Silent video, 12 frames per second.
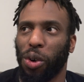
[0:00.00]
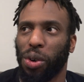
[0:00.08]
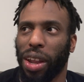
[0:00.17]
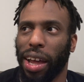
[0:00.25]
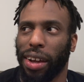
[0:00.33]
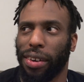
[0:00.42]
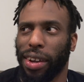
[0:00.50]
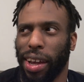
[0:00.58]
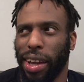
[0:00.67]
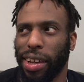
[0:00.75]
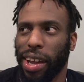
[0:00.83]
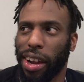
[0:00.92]
like
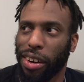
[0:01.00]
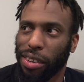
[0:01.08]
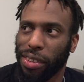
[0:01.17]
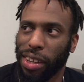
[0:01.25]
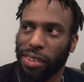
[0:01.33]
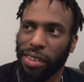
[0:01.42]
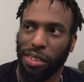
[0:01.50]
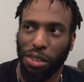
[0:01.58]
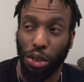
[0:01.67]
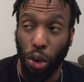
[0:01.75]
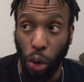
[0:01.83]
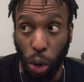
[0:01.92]
okay characterization
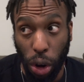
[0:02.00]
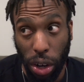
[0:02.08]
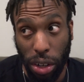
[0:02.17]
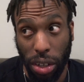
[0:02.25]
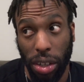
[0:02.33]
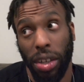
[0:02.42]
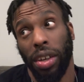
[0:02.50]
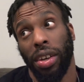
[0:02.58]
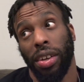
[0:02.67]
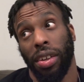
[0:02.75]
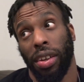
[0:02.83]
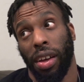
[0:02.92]
this is orc
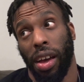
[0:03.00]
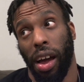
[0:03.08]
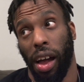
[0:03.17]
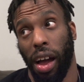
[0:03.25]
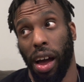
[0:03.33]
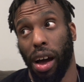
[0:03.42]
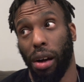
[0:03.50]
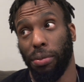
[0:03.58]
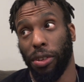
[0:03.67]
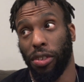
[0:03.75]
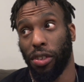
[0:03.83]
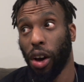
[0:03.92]
um,
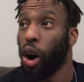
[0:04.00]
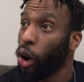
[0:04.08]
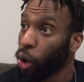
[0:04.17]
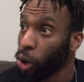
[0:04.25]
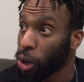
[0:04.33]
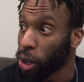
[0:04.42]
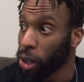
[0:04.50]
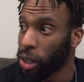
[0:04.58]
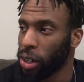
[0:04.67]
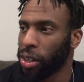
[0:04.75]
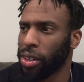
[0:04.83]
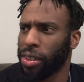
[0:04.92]
this is an
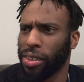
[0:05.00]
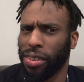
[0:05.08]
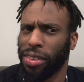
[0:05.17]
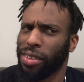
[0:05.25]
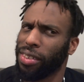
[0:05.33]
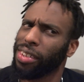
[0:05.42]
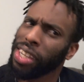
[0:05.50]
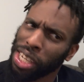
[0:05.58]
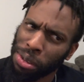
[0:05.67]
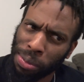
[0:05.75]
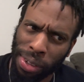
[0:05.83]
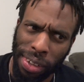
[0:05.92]
ogre. This is a
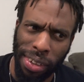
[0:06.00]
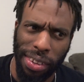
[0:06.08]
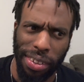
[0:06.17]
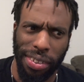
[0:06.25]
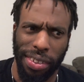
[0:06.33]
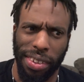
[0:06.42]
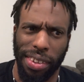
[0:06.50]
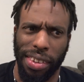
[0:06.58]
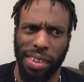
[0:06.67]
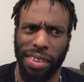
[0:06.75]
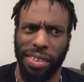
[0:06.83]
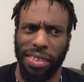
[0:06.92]
demon. This
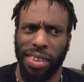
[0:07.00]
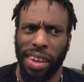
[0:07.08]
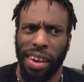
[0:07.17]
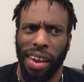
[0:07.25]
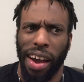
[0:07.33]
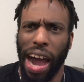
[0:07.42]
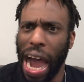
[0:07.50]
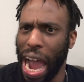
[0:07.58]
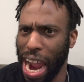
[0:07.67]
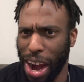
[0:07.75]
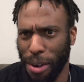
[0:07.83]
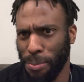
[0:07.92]
is a
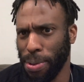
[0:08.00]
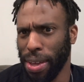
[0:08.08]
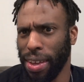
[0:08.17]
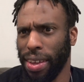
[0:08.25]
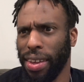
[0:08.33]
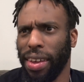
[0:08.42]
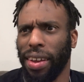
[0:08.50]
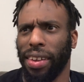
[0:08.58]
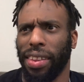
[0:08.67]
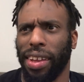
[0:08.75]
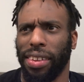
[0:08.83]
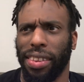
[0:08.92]
higher
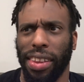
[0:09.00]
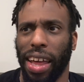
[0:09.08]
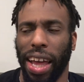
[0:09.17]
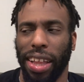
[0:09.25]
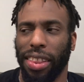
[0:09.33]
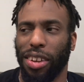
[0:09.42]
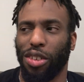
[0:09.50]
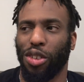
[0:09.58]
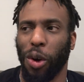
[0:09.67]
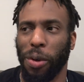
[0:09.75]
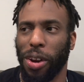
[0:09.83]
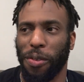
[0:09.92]
being. Like I, there's
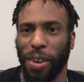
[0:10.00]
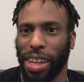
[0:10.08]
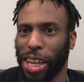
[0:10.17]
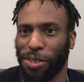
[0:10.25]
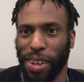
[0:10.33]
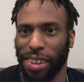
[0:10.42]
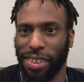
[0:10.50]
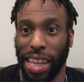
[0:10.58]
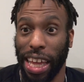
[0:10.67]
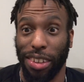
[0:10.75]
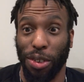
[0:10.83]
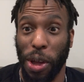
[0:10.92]
so many different classifications.
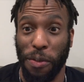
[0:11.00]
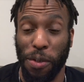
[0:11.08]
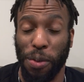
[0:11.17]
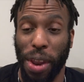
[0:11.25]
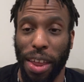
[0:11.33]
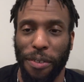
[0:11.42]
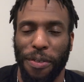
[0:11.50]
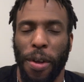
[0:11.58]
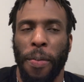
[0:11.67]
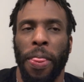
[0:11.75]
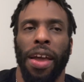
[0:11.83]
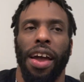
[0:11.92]
Like so, if you if
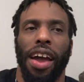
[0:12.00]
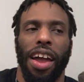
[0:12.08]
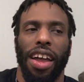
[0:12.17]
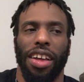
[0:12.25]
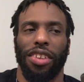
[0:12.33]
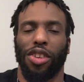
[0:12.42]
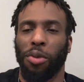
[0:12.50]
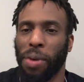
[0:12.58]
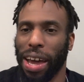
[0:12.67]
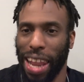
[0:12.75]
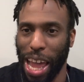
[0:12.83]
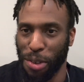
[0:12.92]

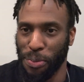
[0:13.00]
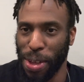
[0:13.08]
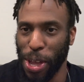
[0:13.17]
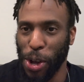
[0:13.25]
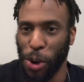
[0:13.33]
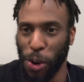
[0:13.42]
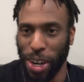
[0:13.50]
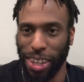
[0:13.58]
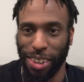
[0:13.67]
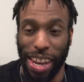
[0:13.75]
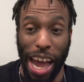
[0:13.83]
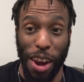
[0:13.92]
someone like me going
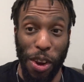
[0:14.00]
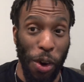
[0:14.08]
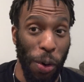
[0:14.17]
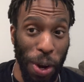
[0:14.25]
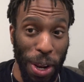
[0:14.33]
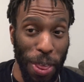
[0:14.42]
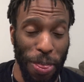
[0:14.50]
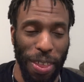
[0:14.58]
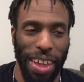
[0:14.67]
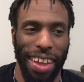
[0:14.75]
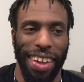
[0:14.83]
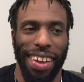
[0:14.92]
in not knowing
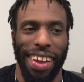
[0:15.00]
anything,